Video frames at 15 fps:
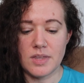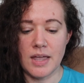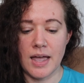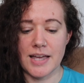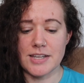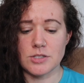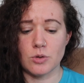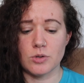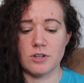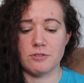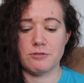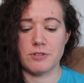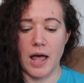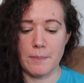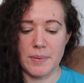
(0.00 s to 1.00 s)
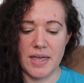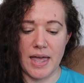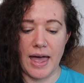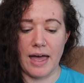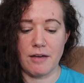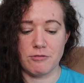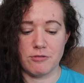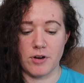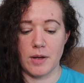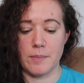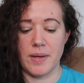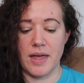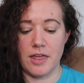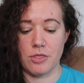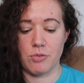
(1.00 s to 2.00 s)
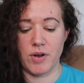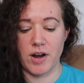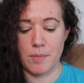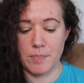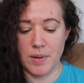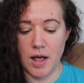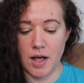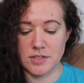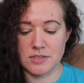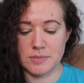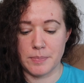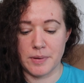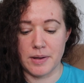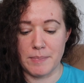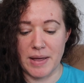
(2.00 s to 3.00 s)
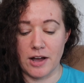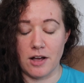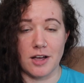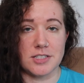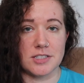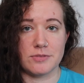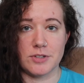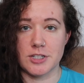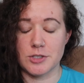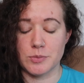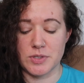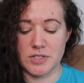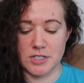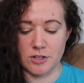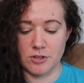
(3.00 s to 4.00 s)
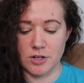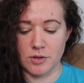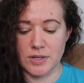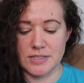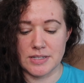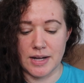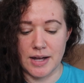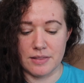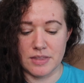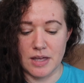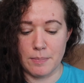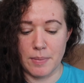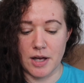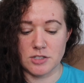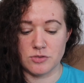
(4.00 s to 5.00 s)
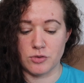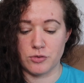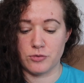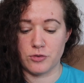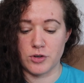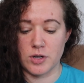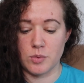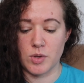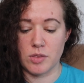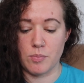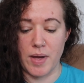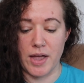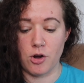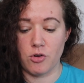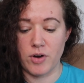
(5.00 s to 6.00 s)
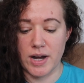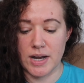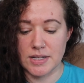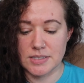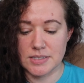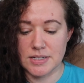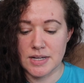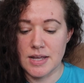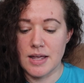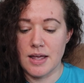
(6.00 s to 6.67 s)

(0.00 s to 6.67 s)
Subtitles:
I sold a floppy hat from a ThredUp box, but my cost of goods was $0 because I got that box for free with my credits.